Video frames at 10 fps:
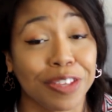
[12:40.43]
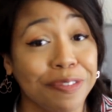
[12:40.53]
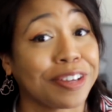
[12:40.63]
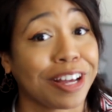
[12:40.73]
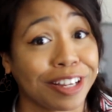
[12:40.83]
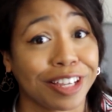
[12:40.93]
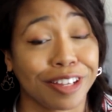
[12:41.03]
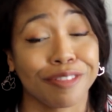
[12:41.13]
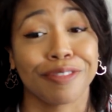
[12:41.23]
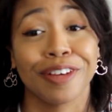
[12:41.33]
you've got to
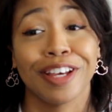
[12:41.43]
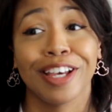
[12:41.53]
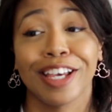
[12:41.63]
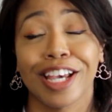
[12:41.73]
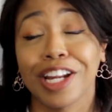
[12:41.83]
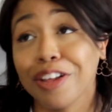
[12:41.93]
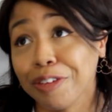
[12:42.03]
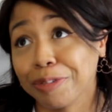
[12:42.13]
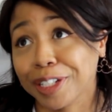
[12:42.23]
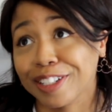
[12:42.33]
give. In
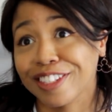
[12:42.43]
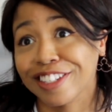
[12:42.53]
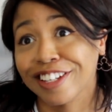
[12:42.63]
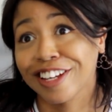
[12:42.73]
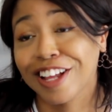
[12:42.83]
other words,